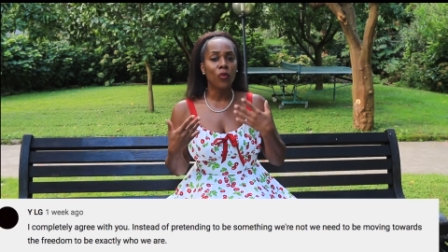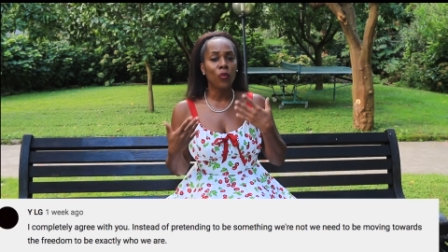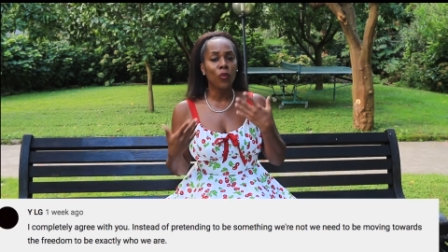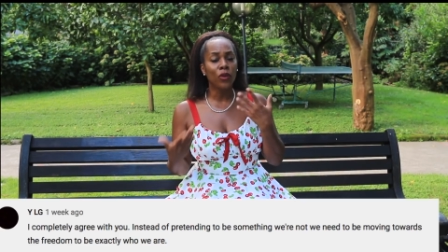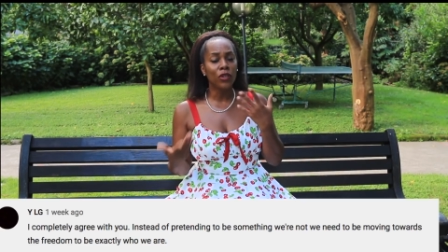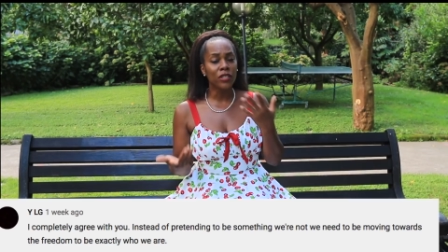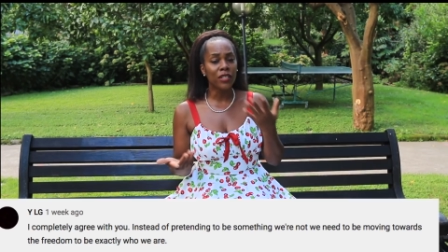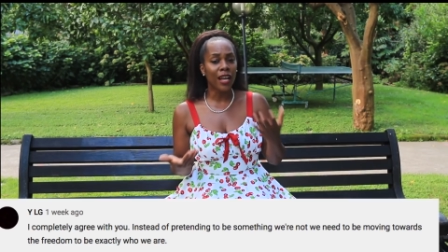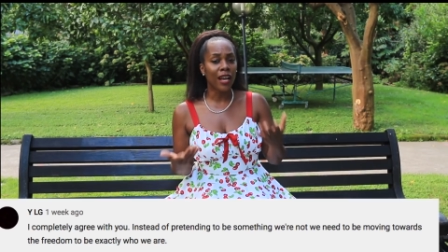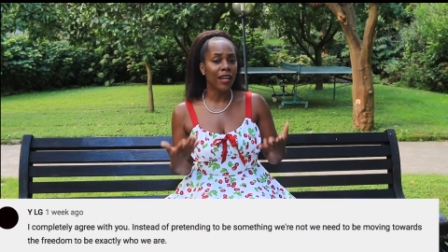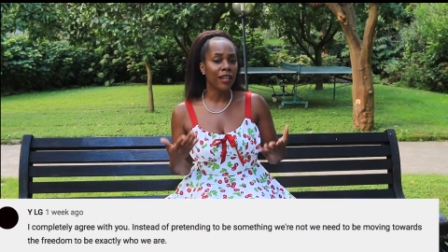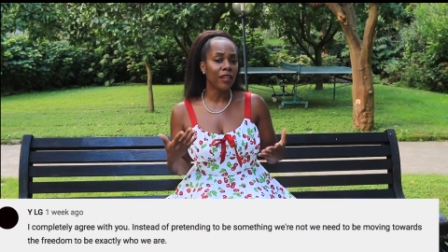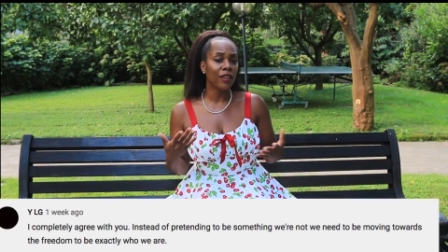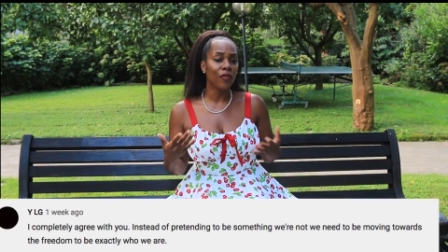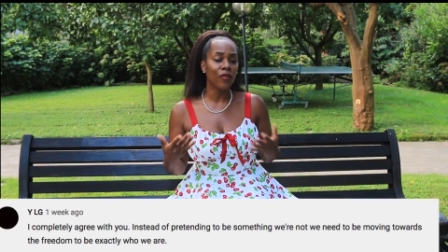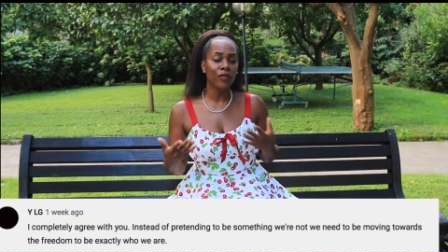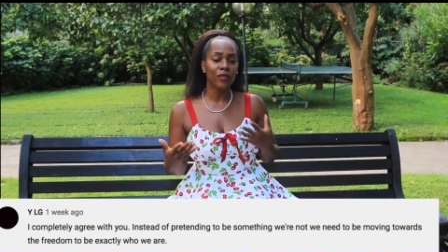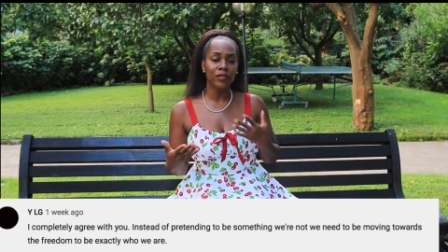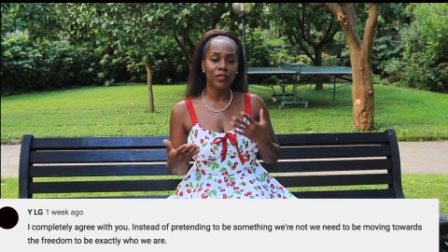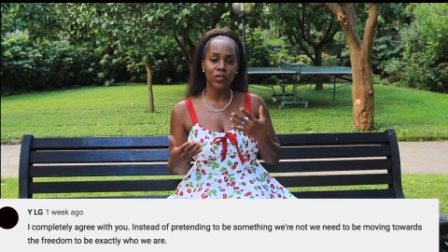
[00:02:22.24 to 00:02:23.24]
we're kind
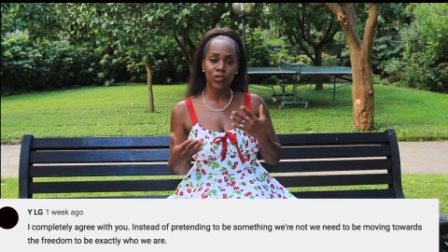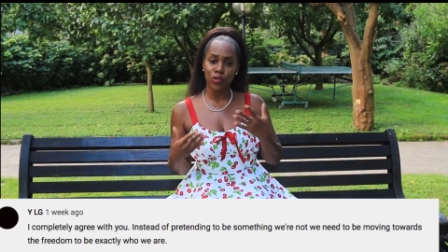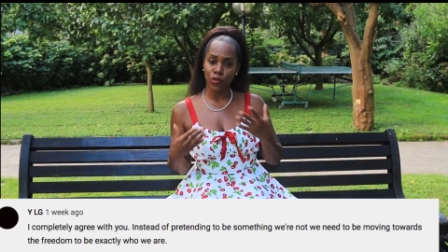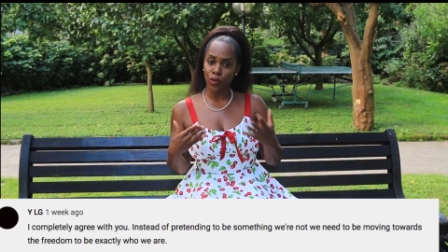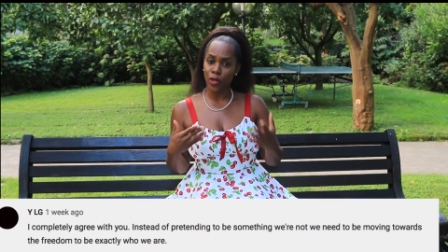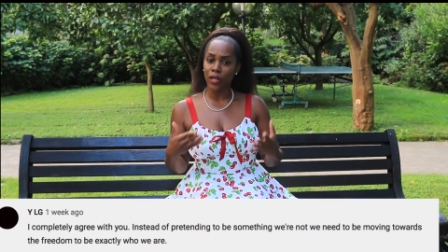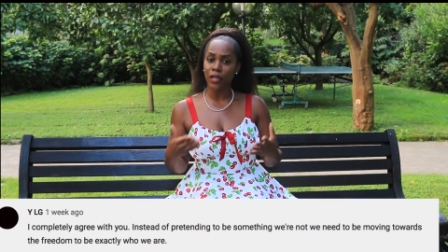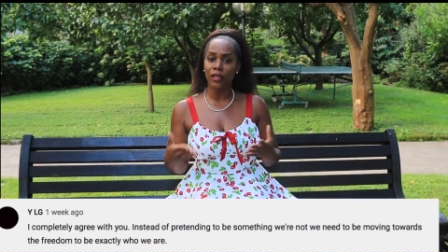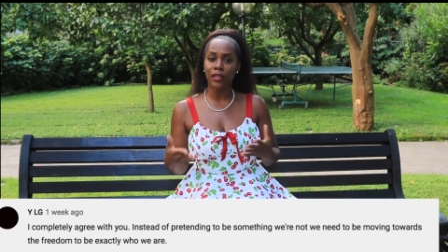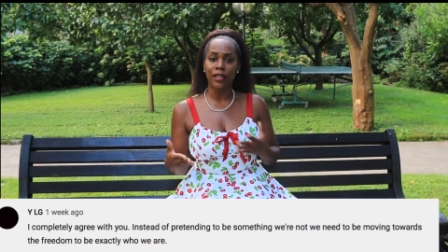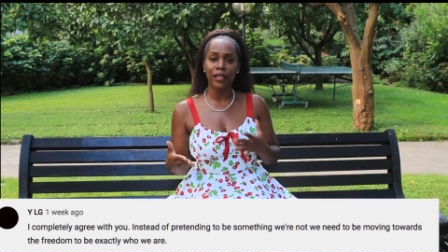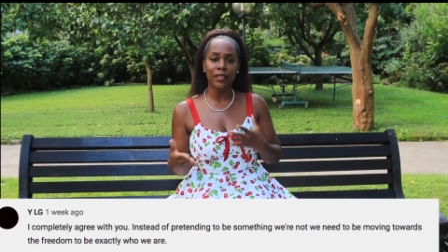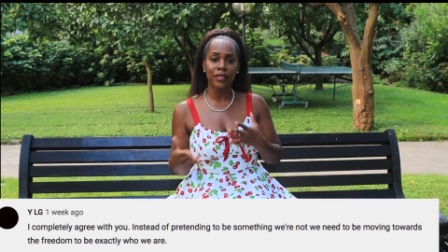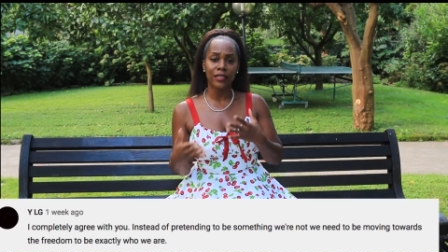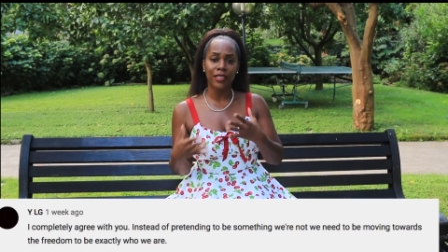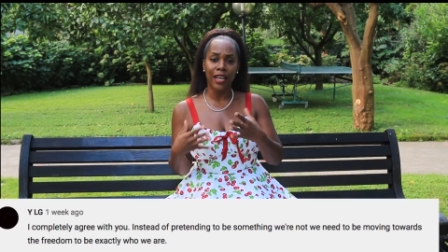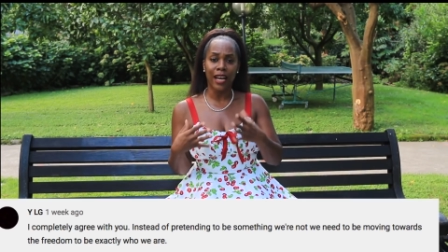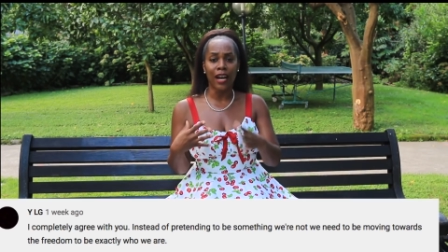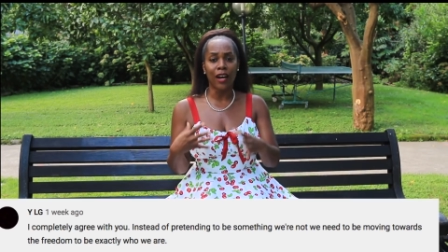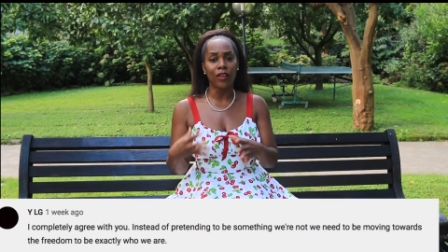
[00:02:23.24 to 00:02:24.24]
of struggling
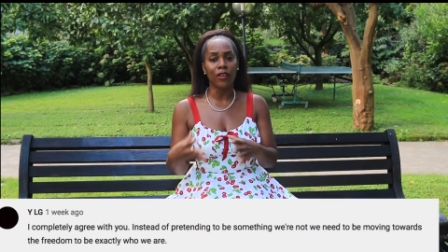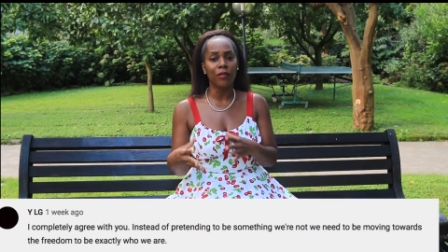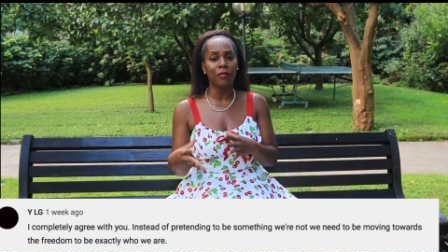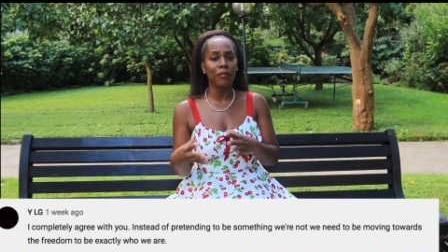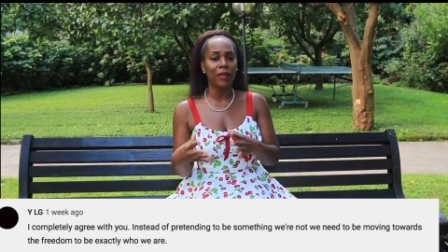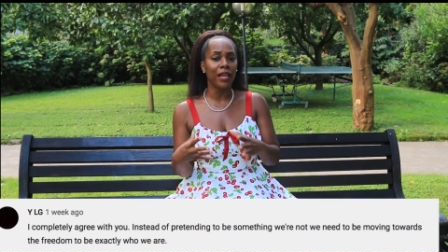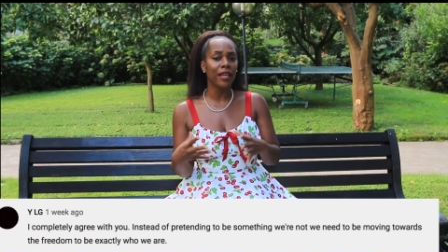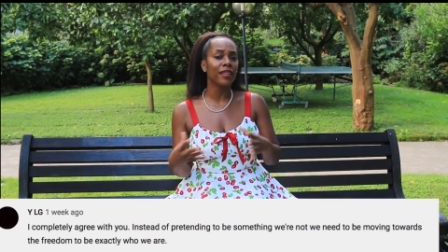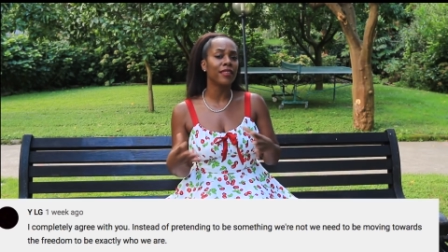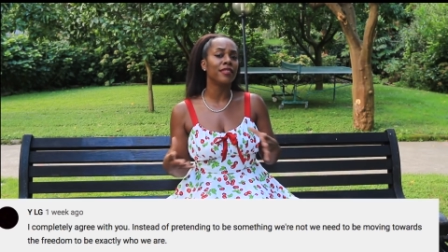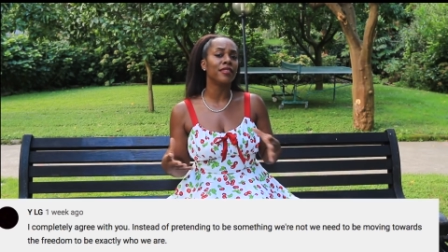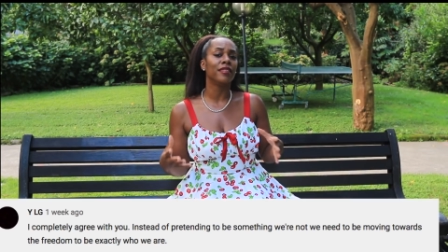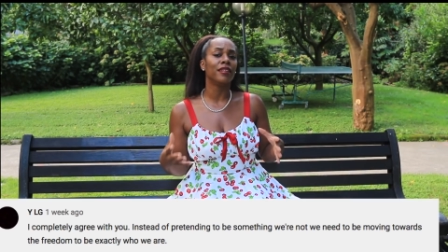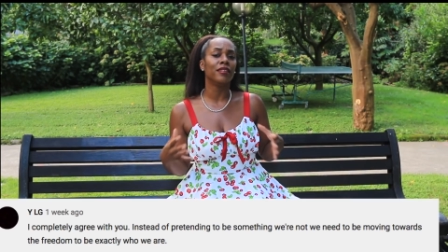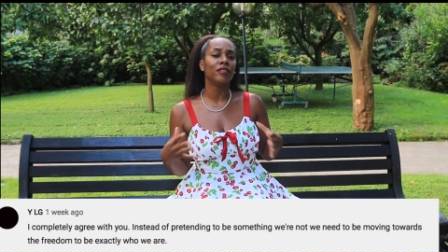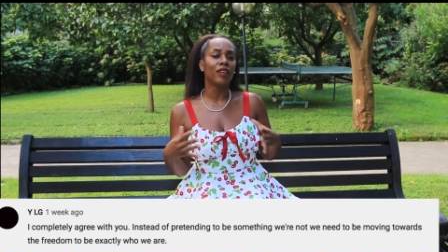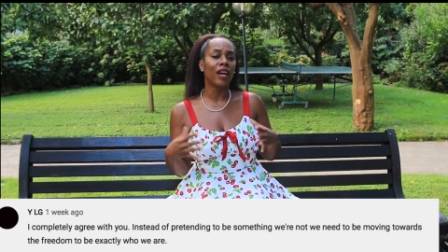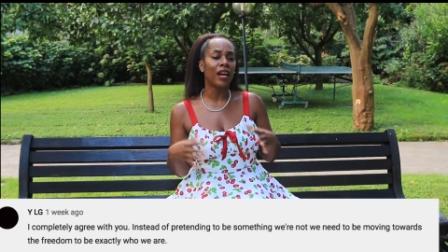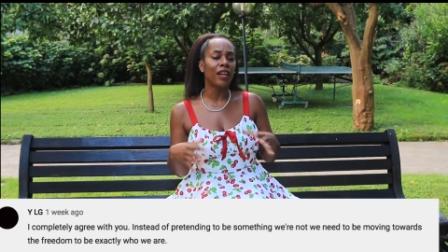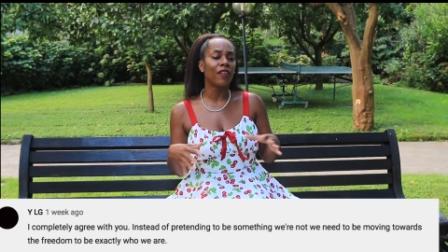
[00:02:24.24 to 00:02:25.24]
to how
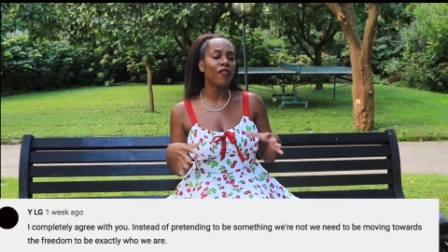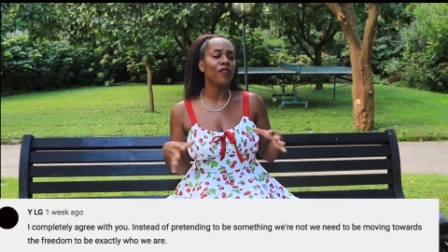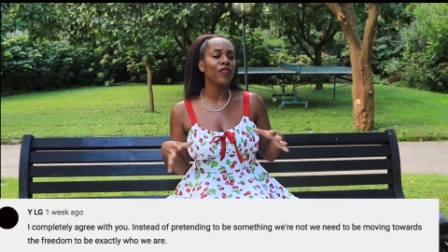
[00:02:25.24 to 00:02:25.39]
to